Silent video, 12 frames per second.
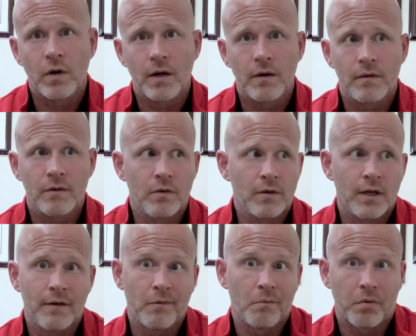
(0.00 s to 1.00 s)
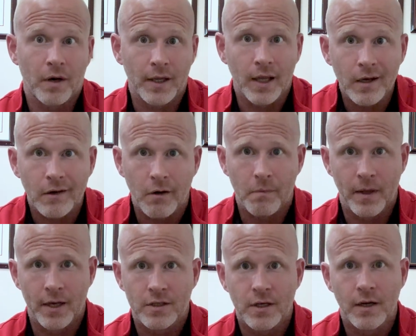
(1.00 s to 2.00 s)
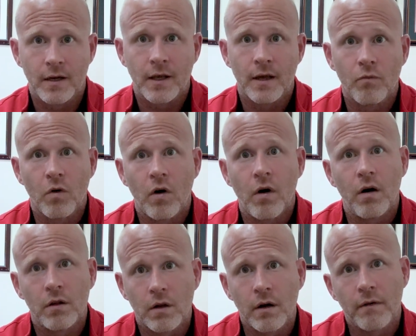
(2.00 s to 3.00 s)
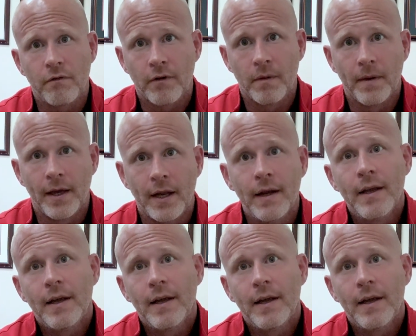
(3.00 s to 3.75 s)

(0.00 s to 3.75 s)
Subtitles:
where you can even bring in your patient and we'll all learn from it